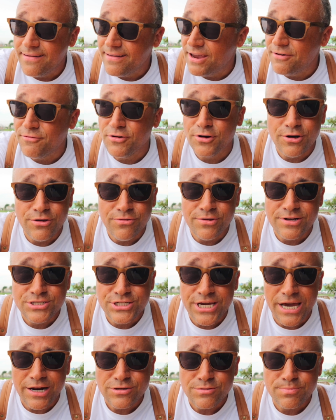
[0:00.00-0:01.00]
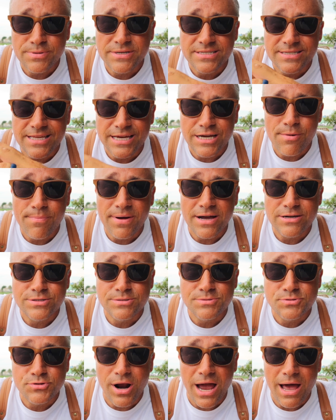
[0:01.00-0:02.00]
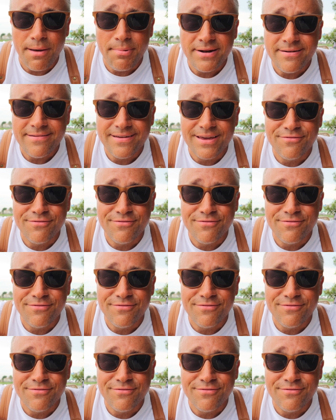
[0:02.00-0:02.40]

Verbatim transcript: If you're new to the channel, please think about subscribing.